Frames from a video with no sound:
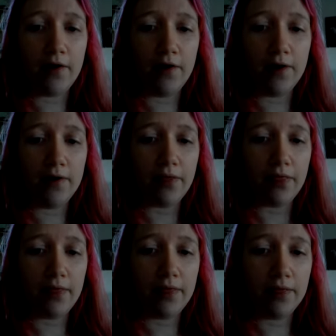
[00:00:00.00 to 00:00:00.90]

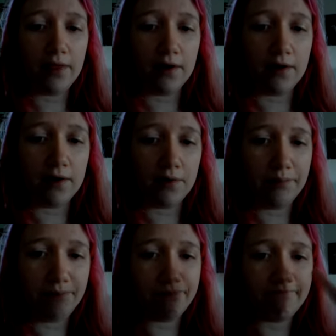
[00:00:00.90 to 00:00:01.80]
the
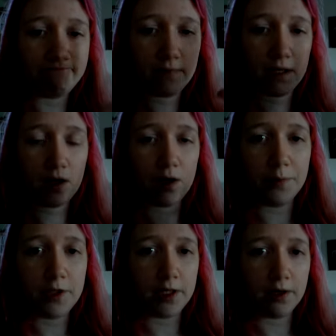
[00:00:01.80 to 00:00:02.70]
contra-
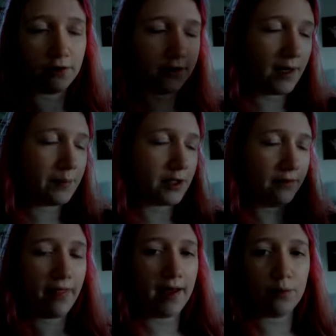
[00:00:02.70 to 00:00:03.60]
contraption that water's
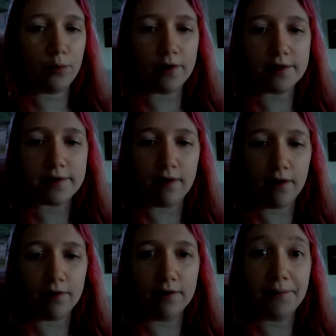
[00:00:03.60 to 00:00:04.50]
still on is.